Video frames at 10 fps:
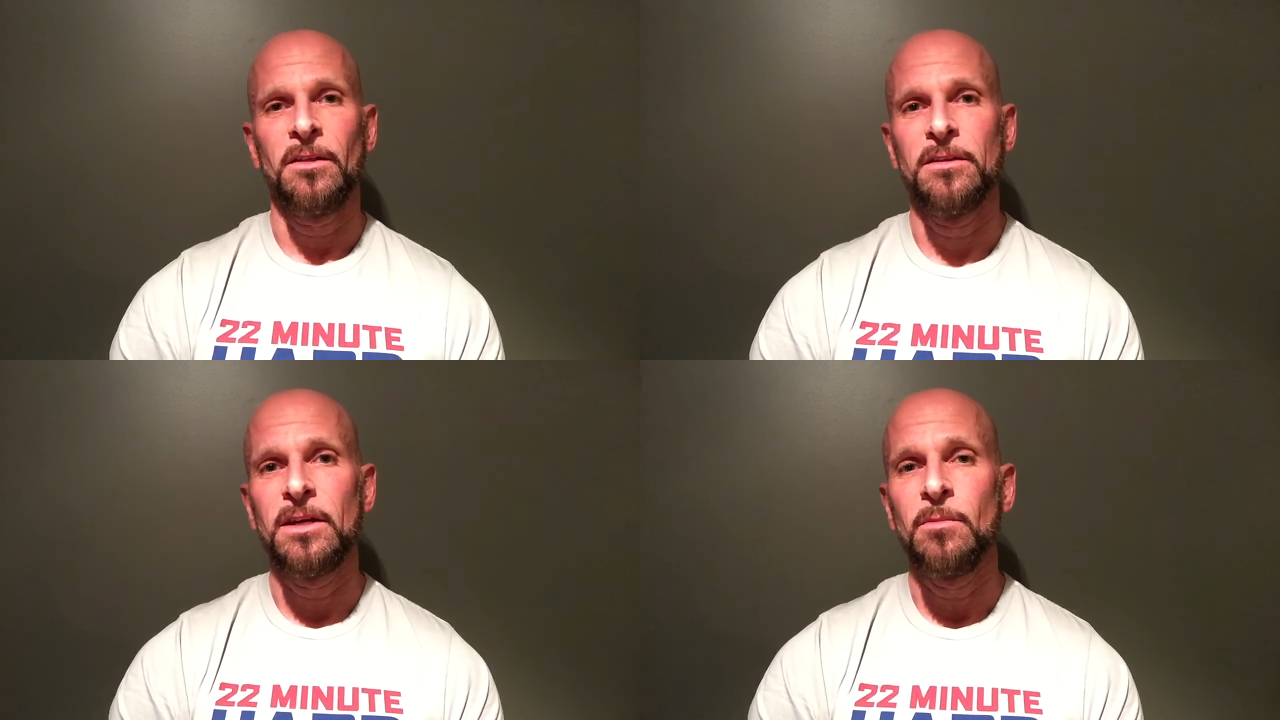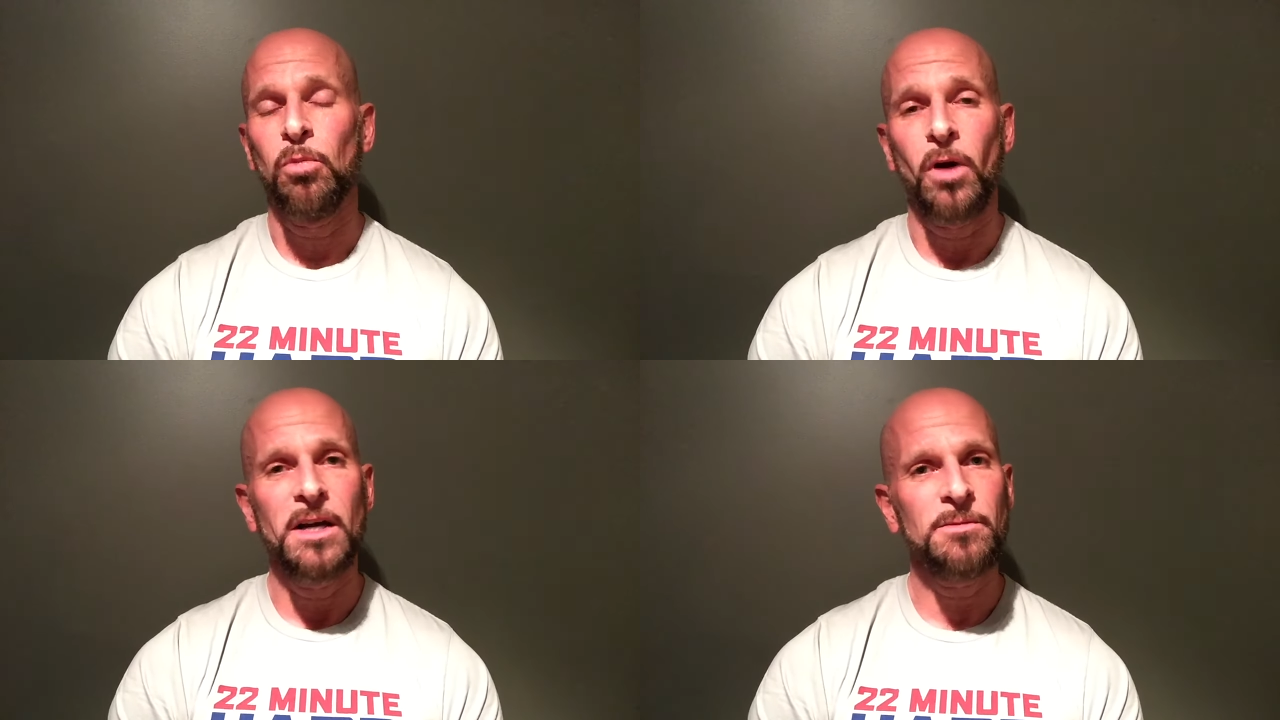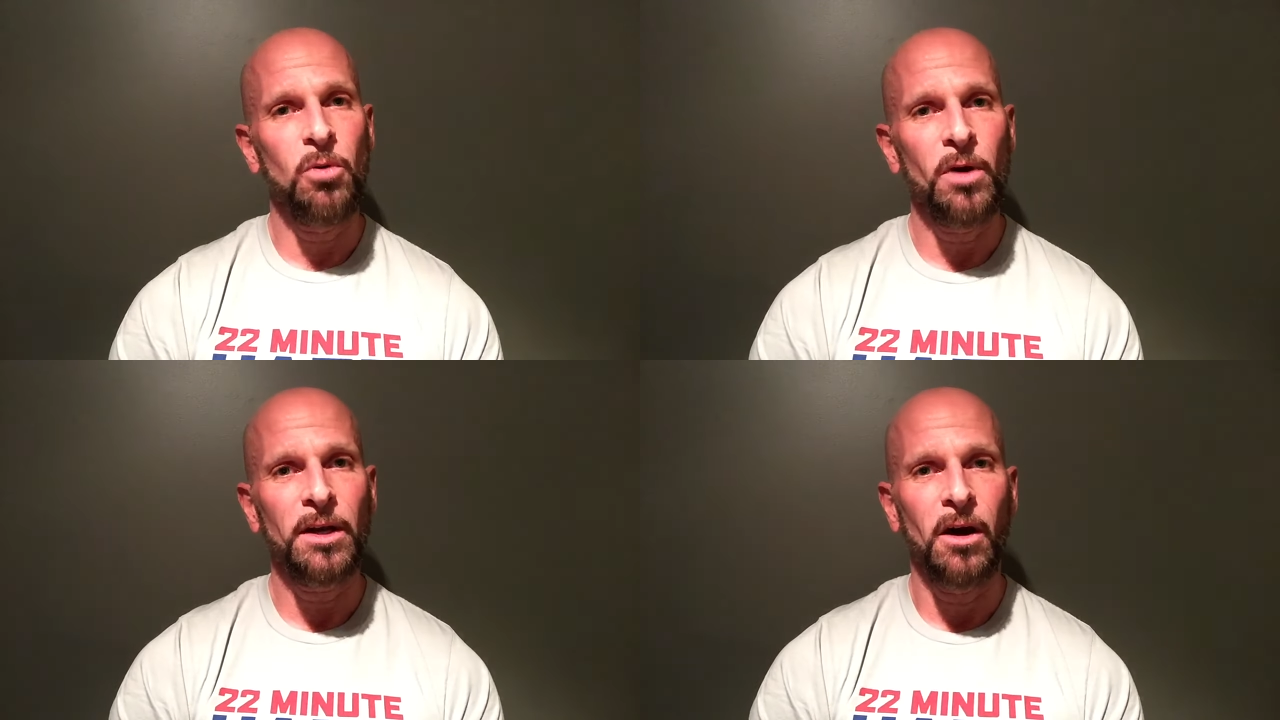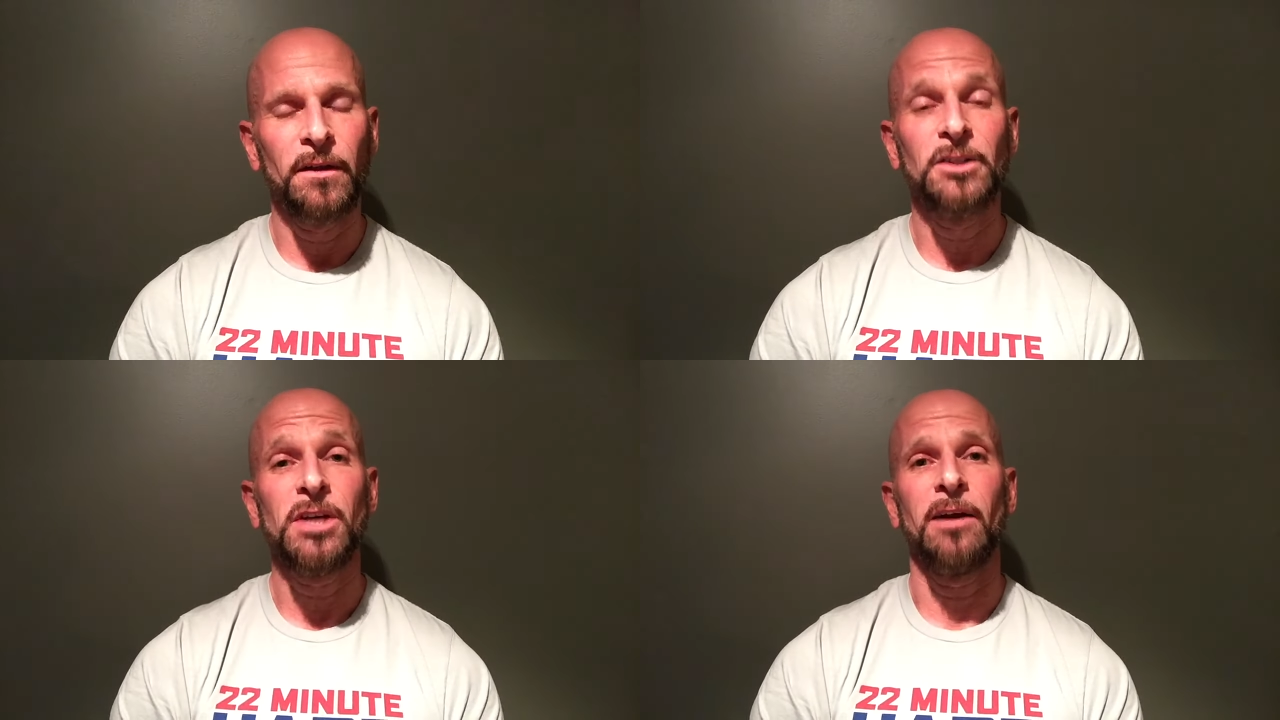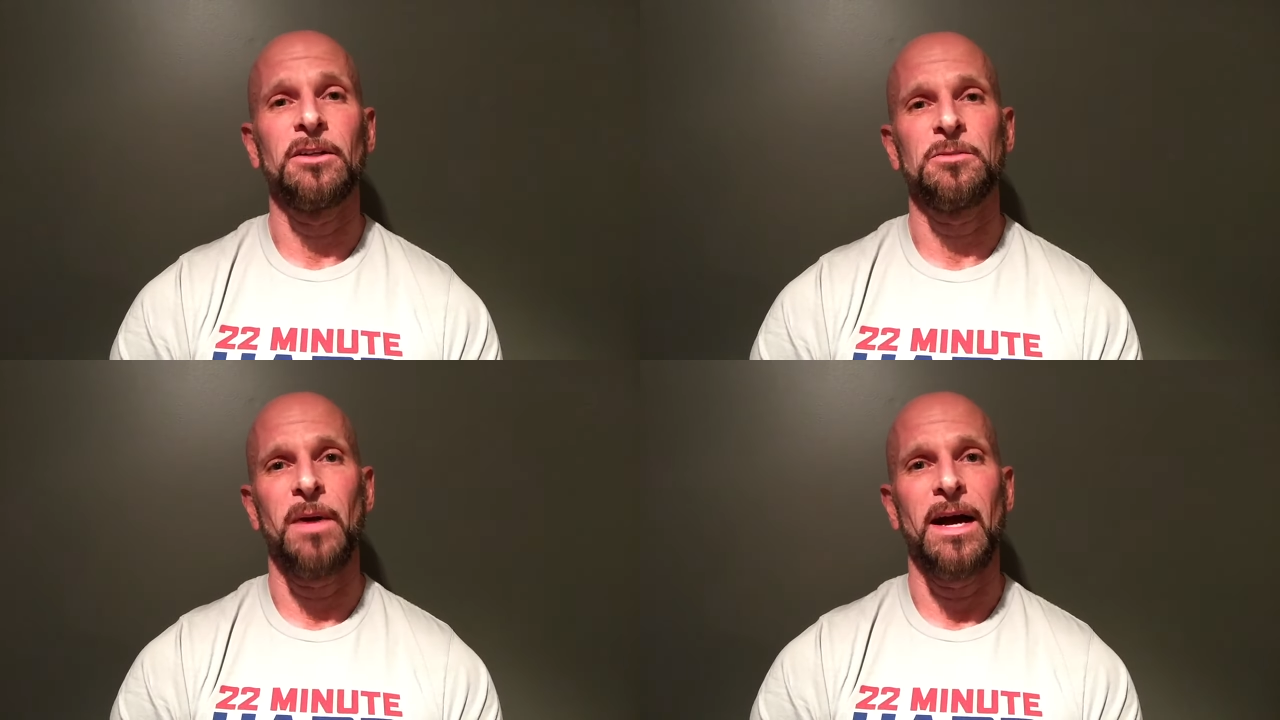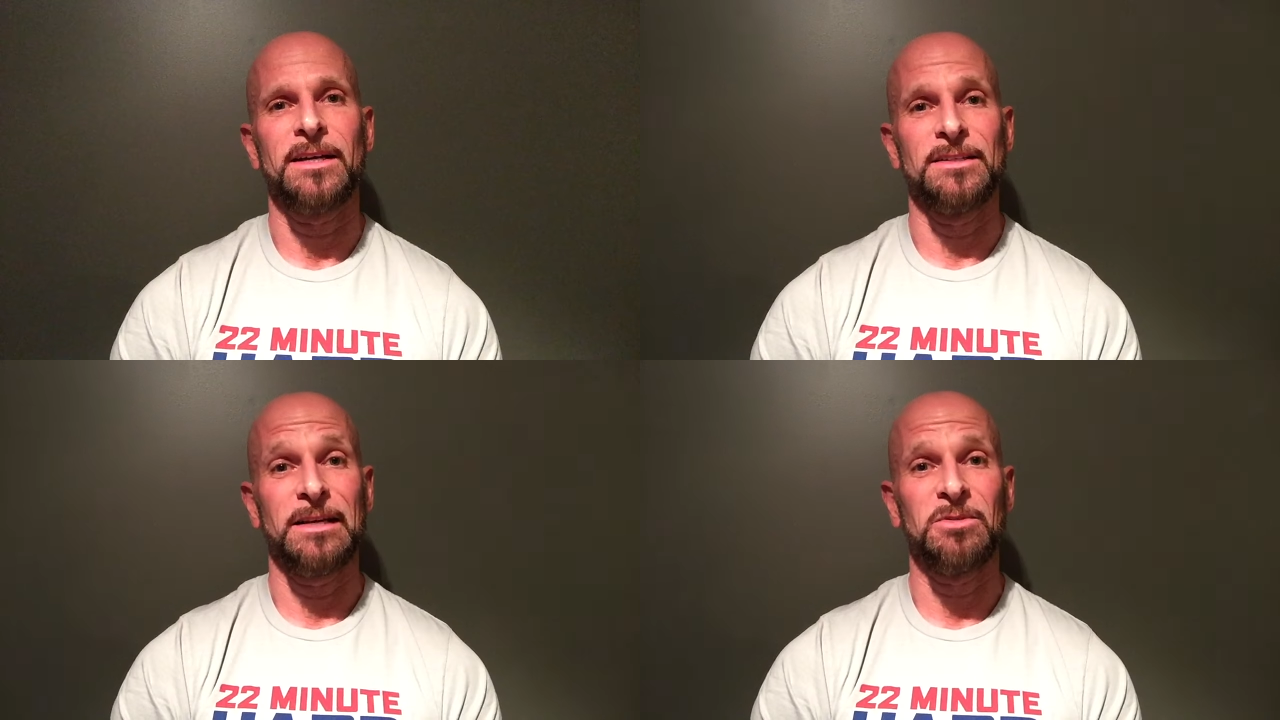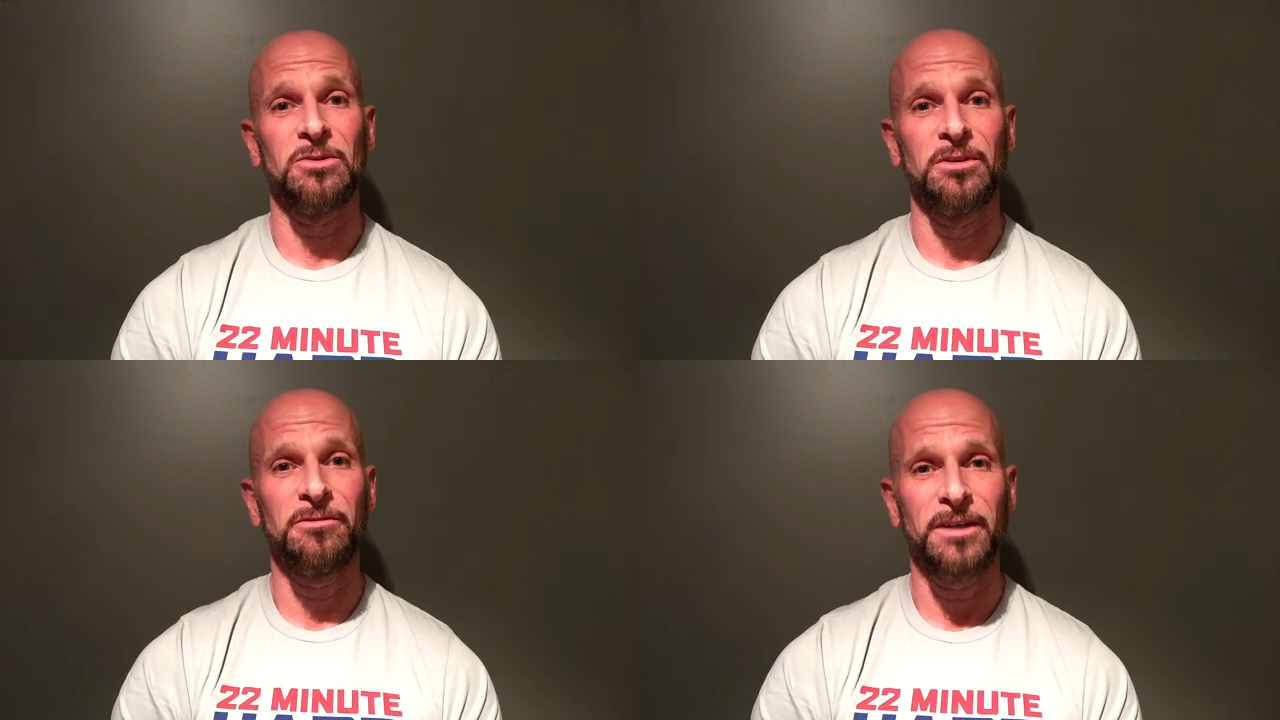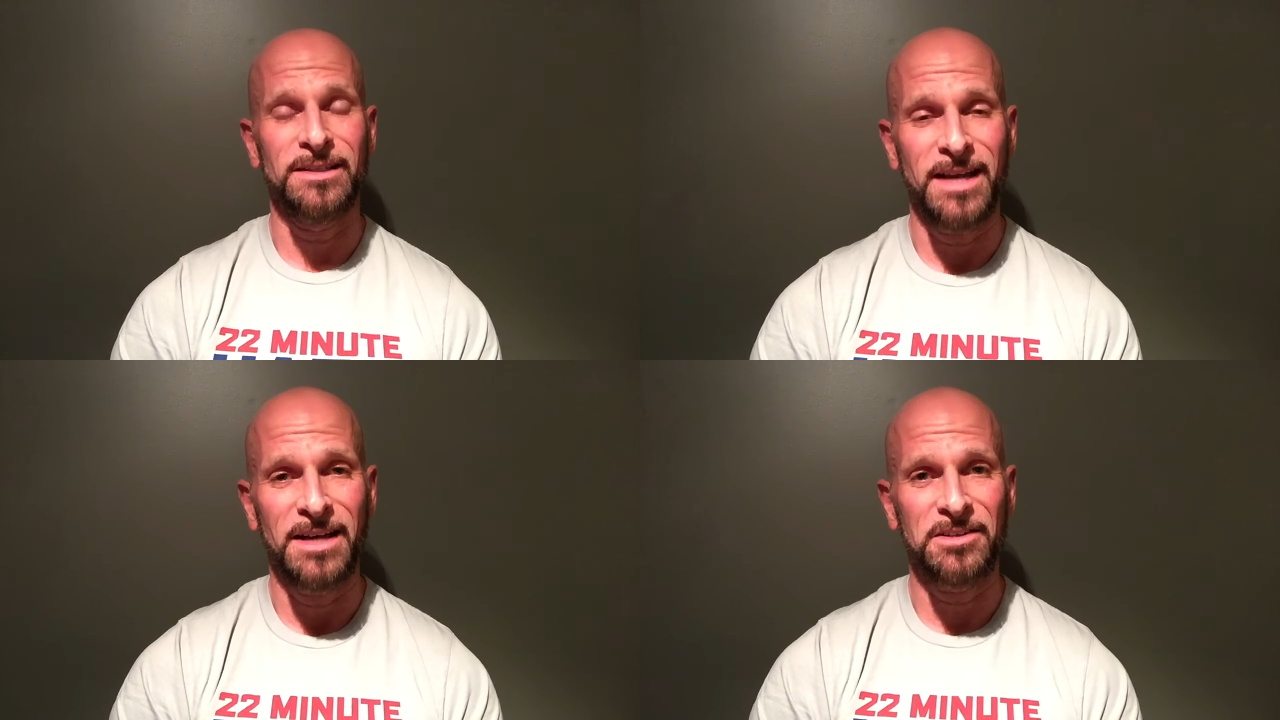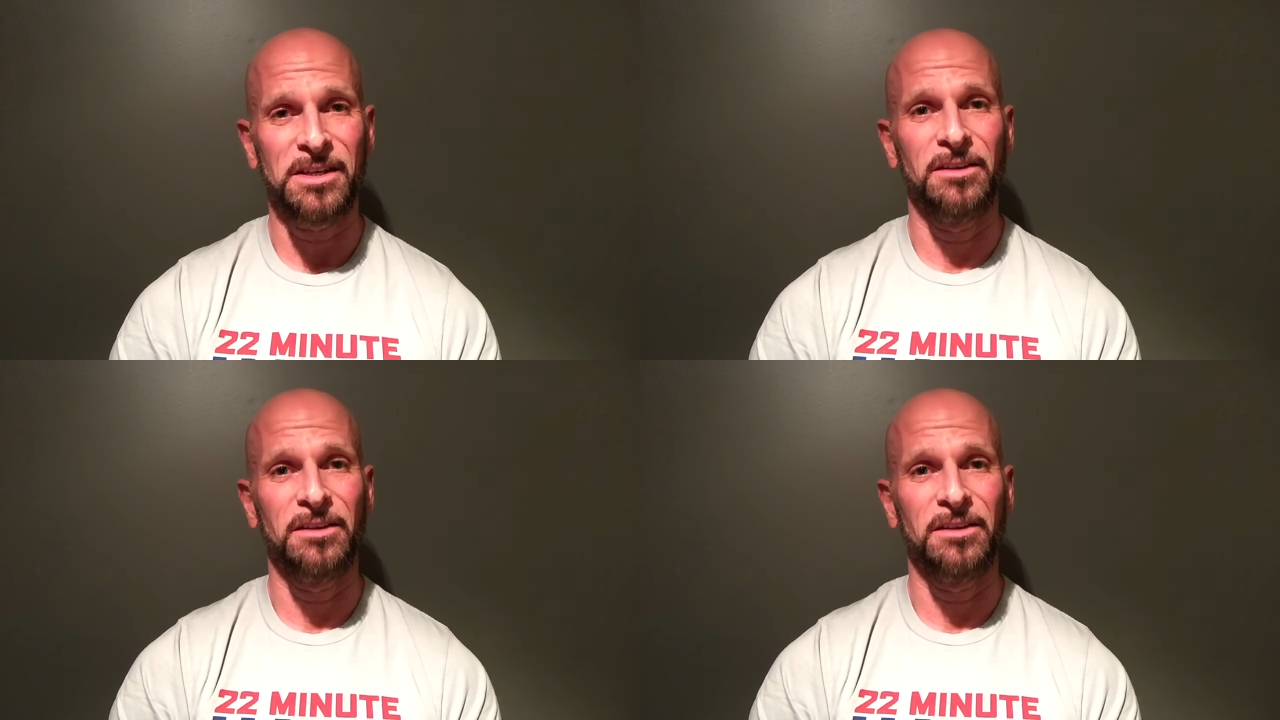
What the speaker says: the price point on the challenge pack is absolutely fantastic.